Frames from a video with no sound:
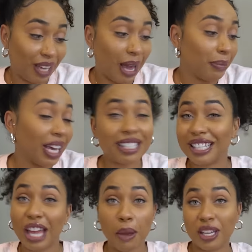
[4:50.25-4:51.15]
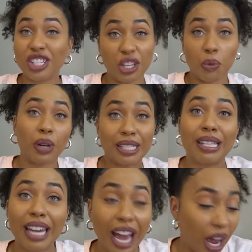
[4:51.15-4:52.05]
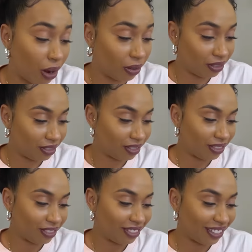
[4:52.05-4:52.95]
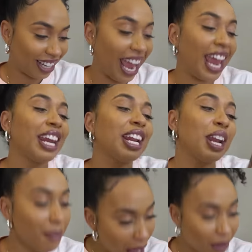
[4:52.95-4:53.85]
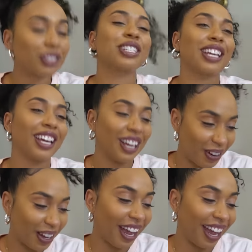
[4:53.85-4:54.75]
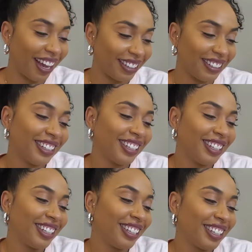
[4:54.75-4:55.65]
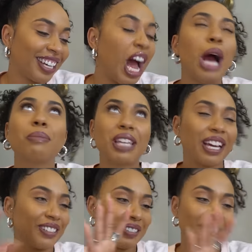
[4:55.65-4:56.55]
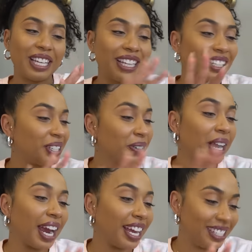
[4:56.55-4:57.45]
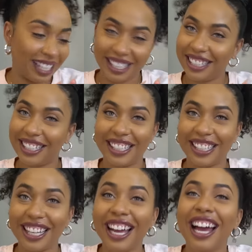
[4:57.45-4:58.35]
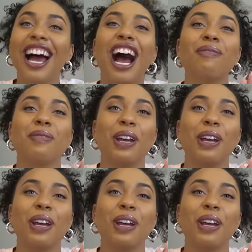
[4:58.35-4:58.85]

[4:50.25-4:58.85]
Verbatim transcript: I'm guessing that means she wants to know. And an emoji. Okay. Calm down. Don't say nothing too crazy. I'm